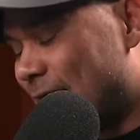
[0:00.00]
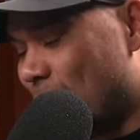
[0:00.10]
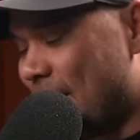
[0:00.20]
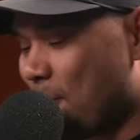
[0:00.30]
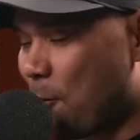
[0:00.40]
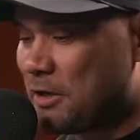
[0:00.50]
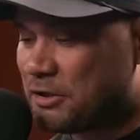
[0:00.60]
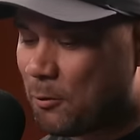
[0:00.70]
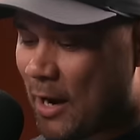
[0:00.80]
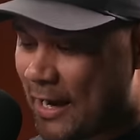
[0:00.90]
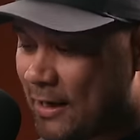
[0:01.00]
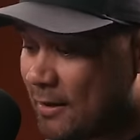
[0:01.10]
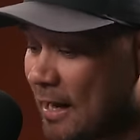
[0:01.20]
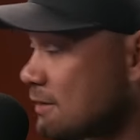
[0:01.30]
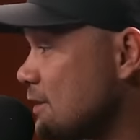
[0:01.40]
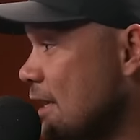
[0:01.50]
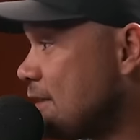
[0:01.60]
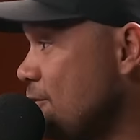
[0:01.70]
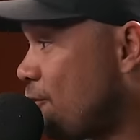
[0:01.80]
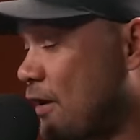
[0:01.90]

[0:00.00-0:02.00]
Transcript: in a, in a whingy way. That it didn't